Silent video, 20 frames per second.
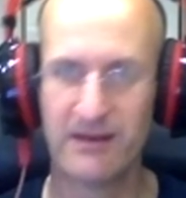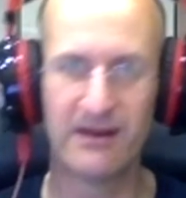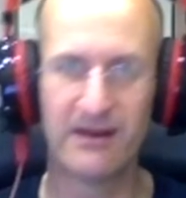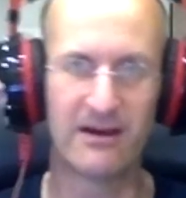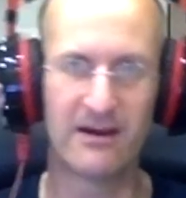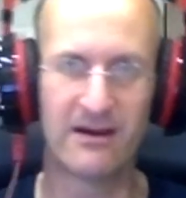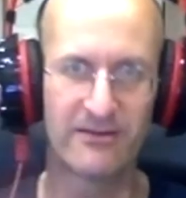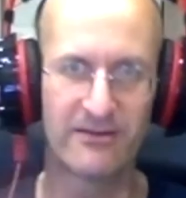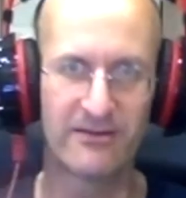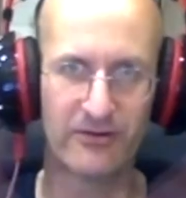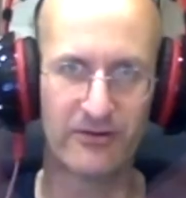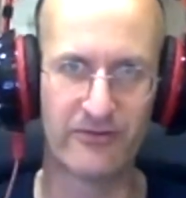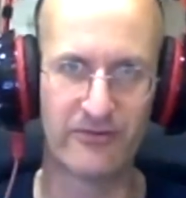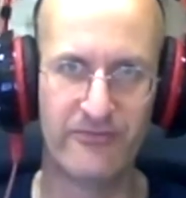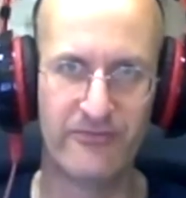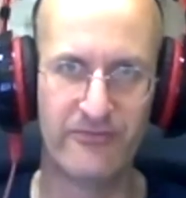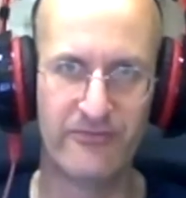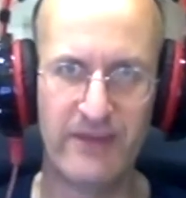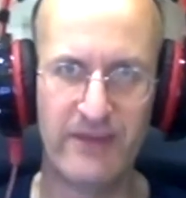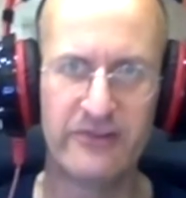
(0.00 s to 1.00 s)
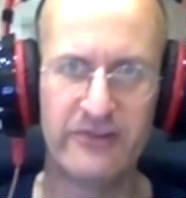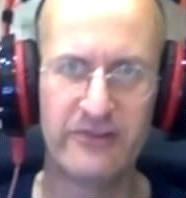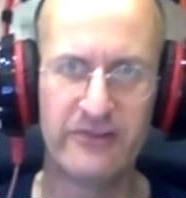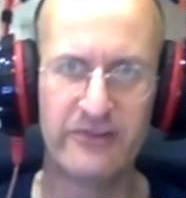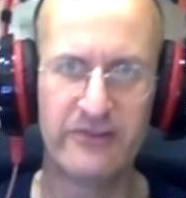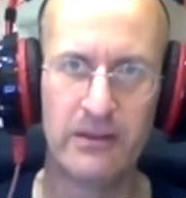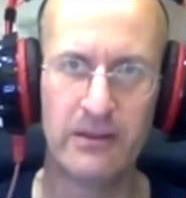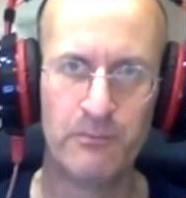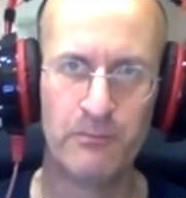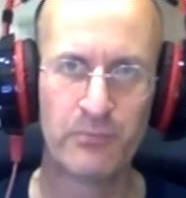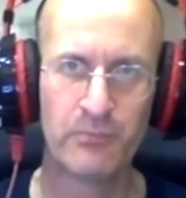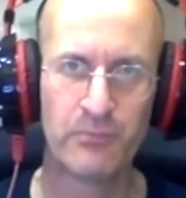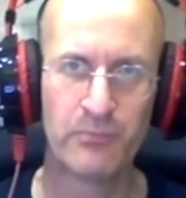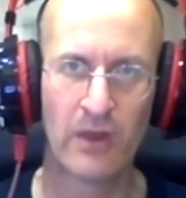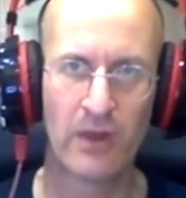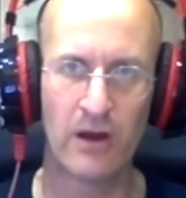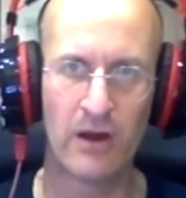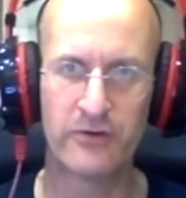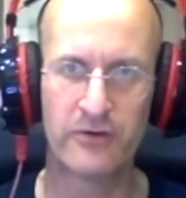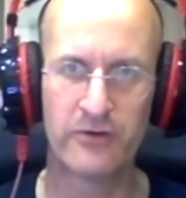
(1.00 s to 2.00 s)
sort of vision,
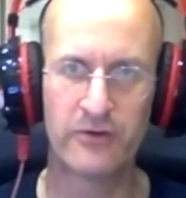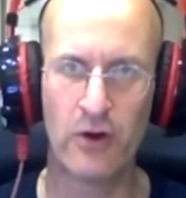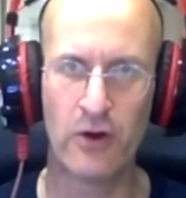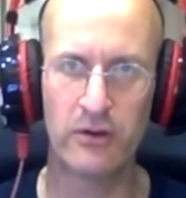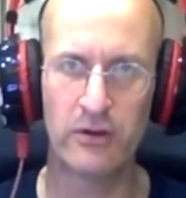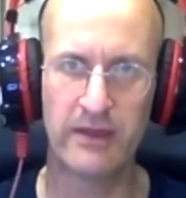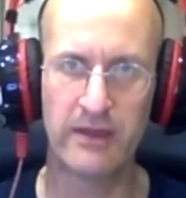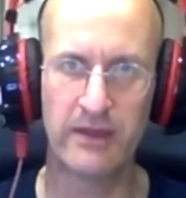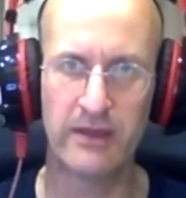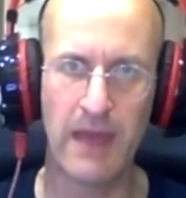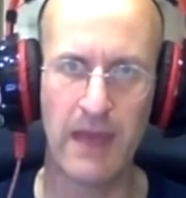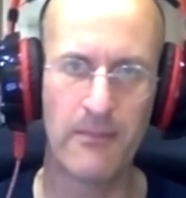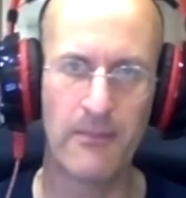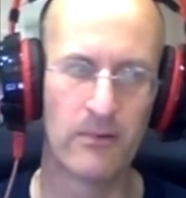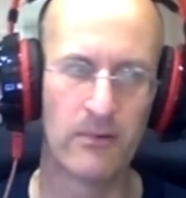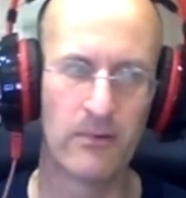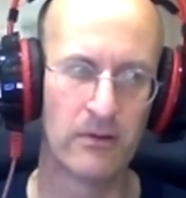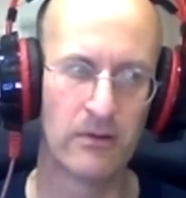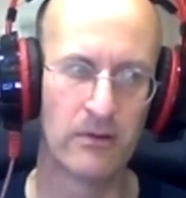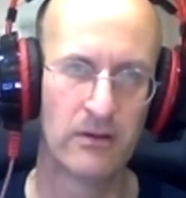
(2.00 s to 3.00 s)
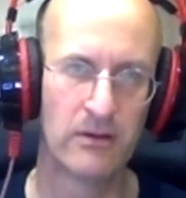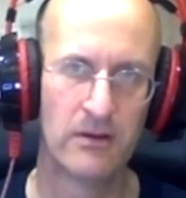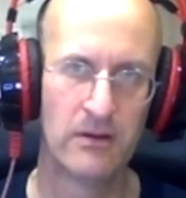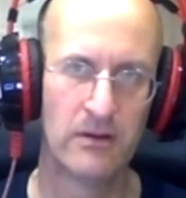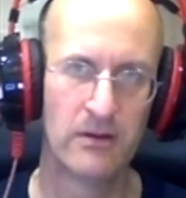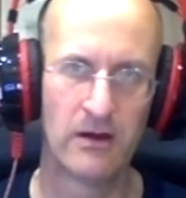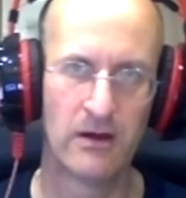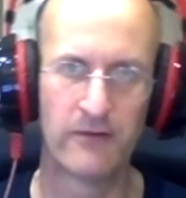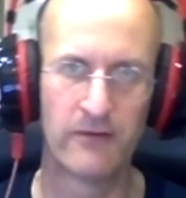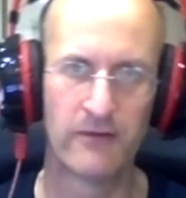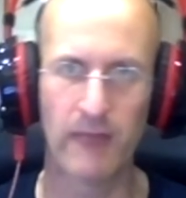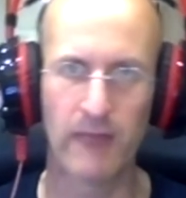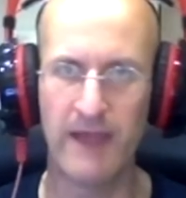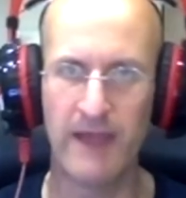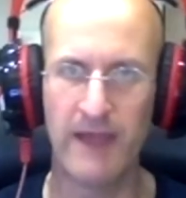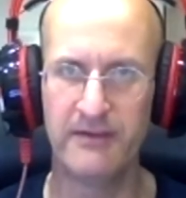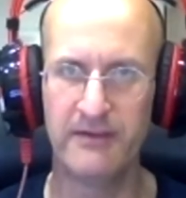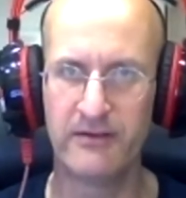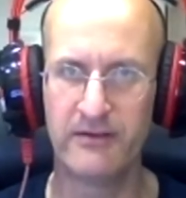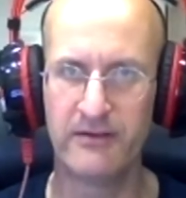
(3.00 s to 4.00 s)
are totally capable of
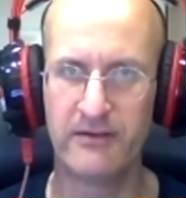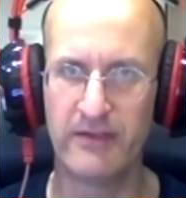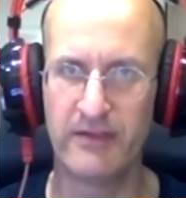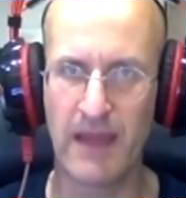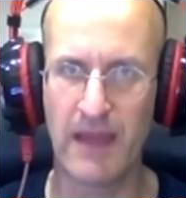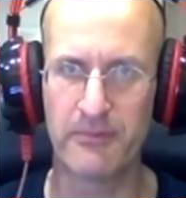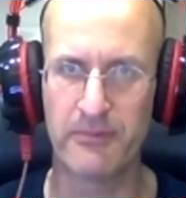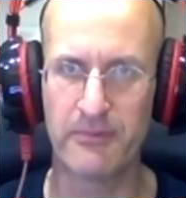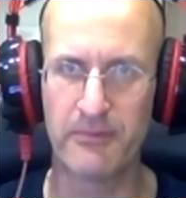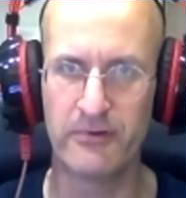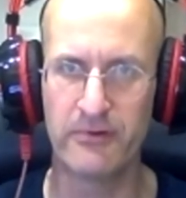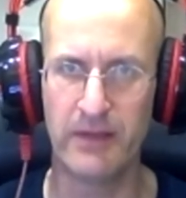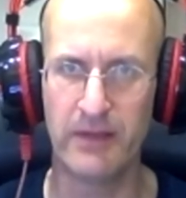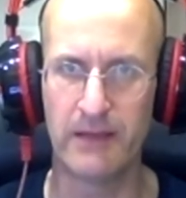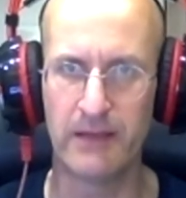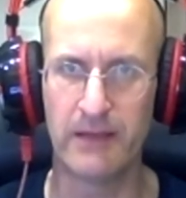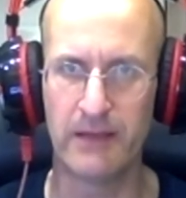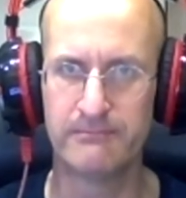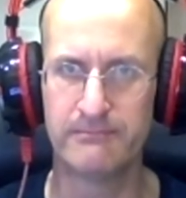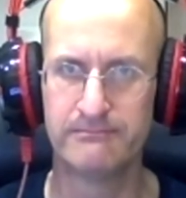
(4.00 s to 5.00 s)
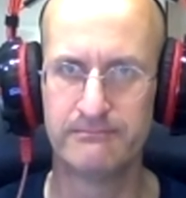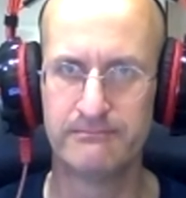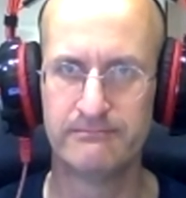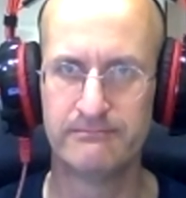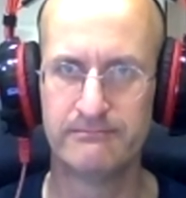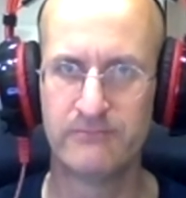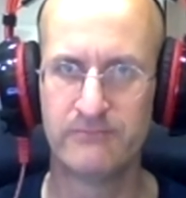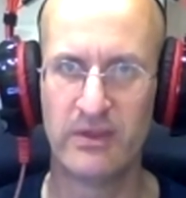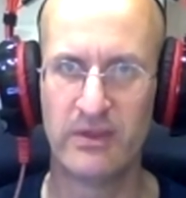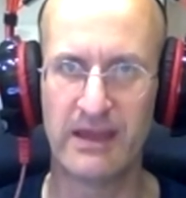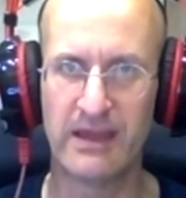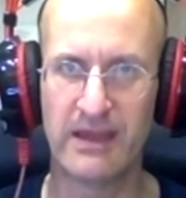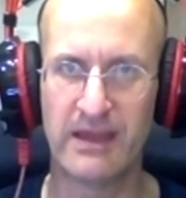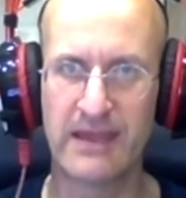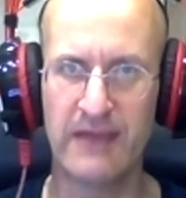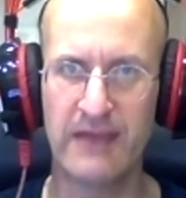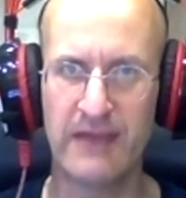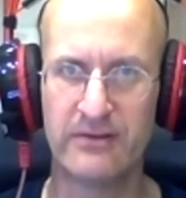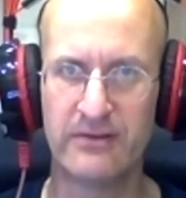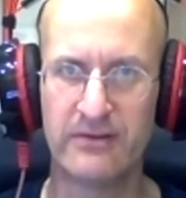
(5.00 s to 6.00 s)
rising to the opportunity, to the
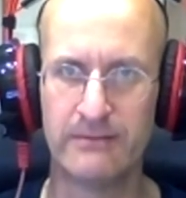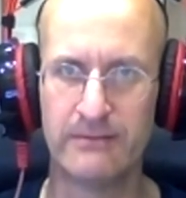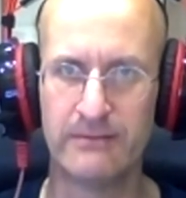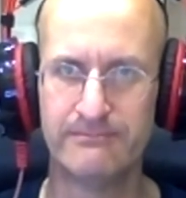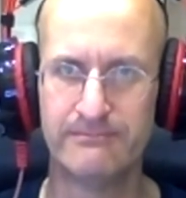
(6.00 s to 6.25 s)
occasion.